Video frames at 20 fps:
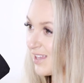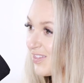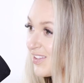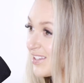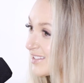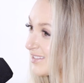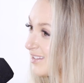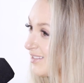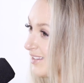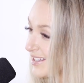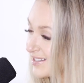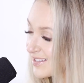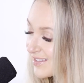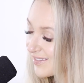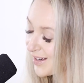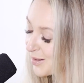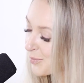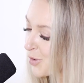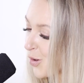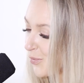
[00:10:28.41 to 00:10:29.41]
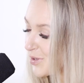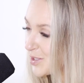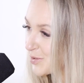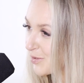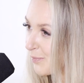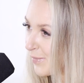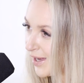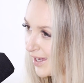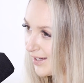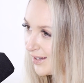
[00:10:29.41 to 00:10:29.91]
and this is a lesson that I'm
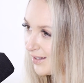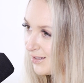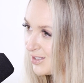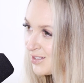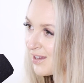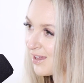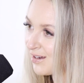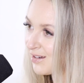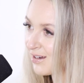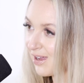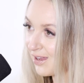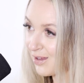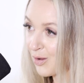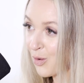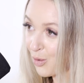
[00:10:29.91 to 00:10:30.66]
always reminded, and